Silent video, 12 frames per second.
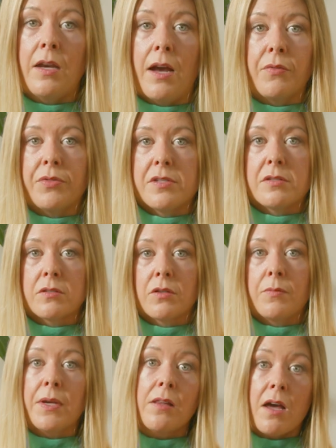Now, this
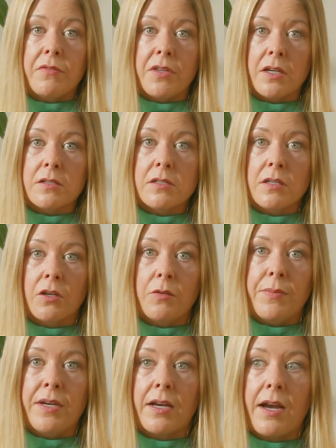could be a lot of things. It could
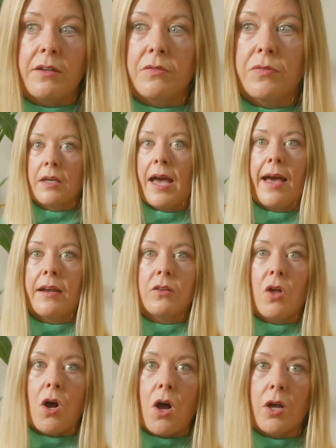be a kind of
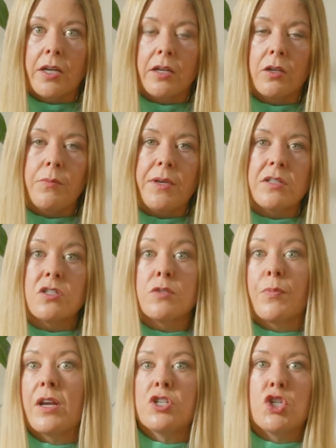catalog, it could be a
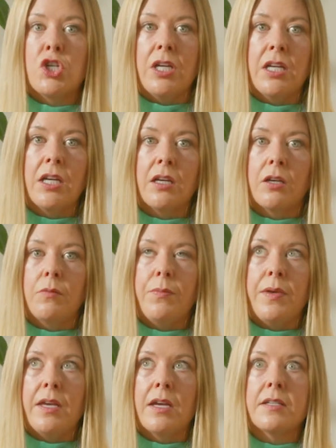spreadsheet, it could
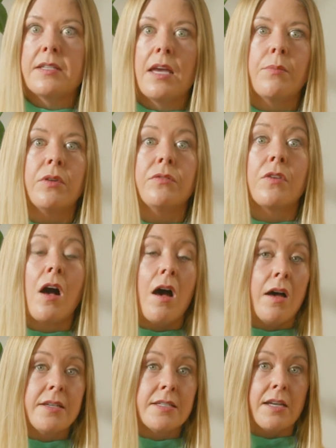be a table of
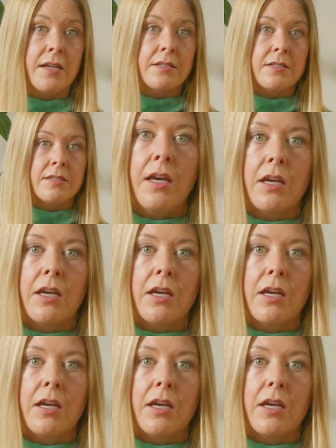contents,